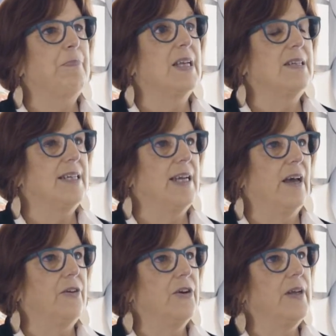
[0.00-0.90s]

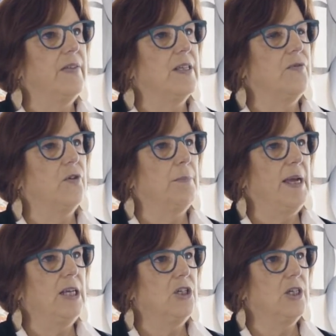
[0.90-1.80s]
together in this
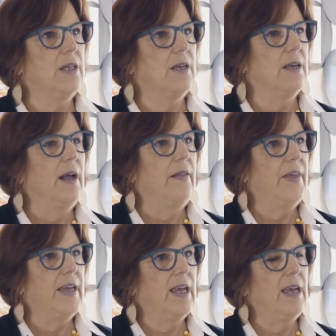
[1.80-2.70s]
formation,
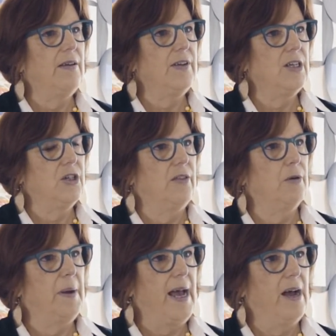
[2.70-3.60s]
they gave each other
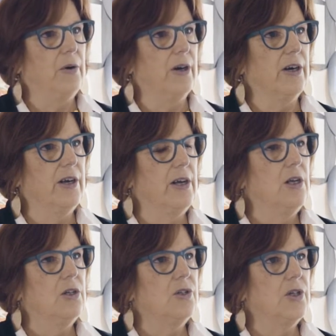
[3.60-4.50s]
power.
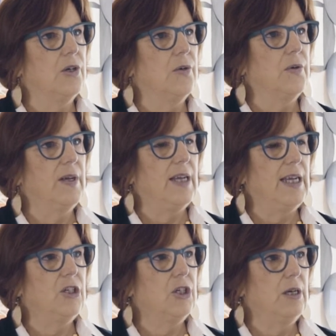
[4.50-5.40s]
So
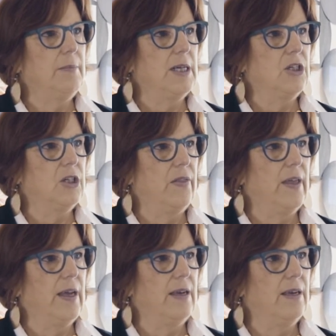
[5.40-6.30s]
each image
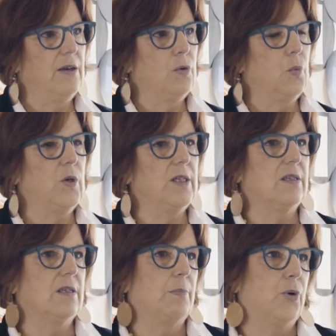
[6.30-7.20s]
then would
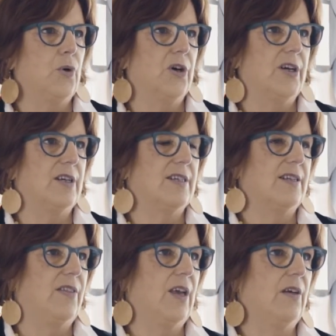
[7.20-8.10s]
support
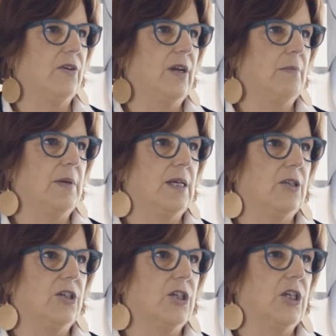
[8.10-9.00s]
the other image.